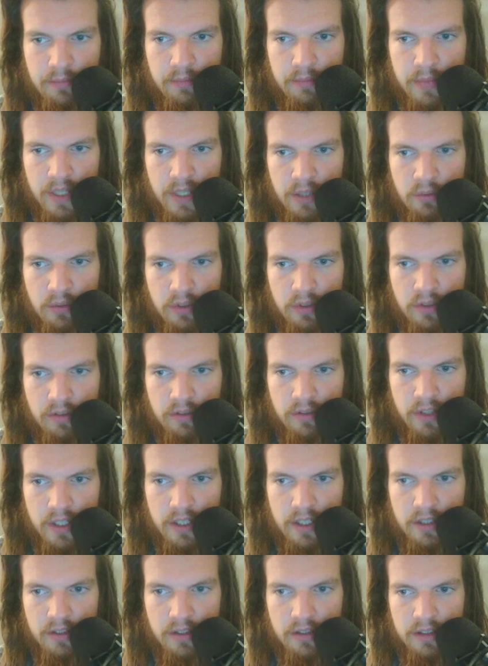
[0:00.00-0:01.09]
Big one over
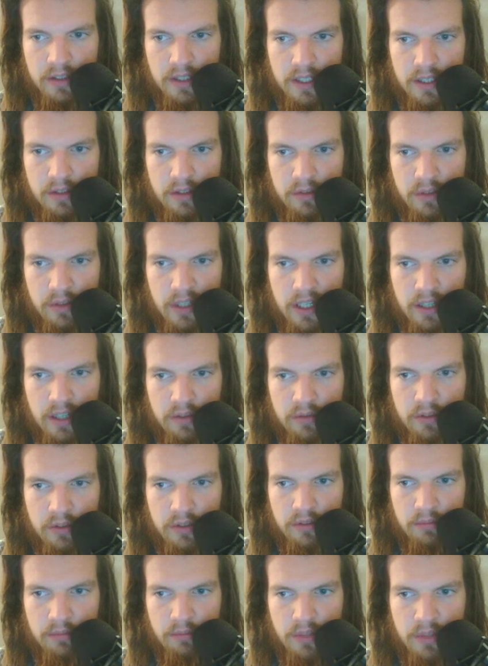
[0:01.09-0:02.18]
there. Here we have
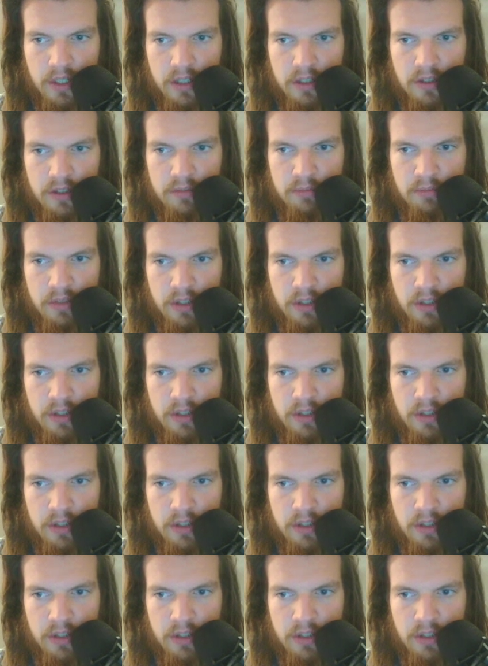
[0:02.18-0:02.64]
one block.